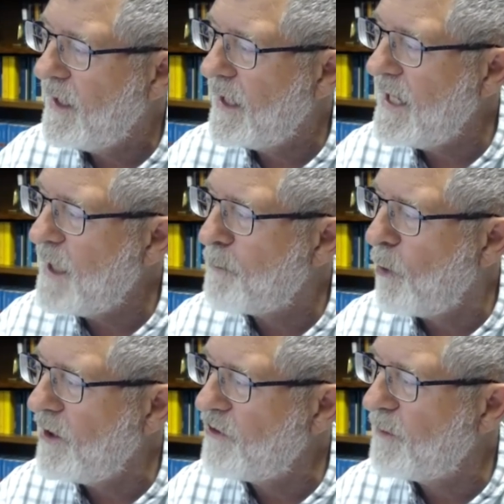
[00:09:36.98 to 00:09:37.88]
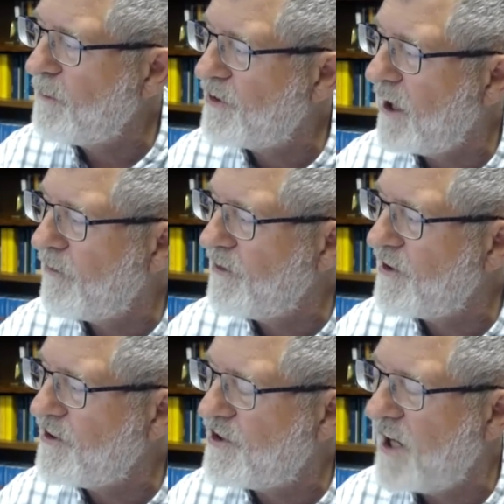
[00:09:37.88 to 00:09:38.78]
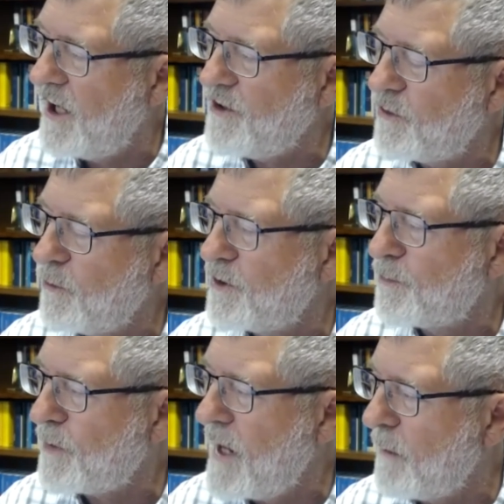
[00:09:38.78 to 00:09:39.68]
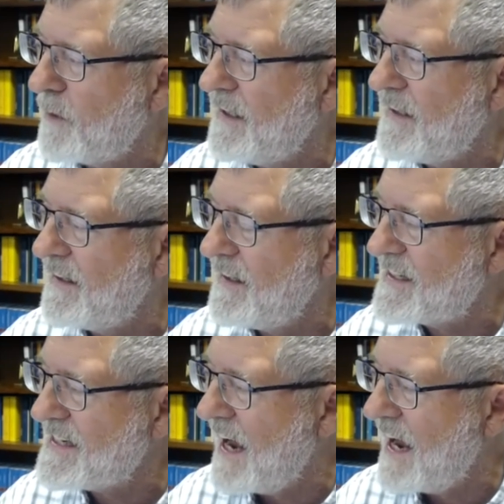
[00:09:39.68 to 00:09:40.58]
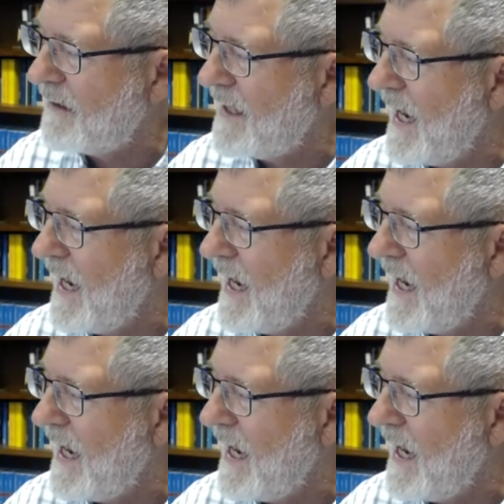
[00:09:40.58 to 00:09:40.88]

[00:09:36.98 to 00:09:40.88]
and he appoints himself as a judge, which probably didn't exactly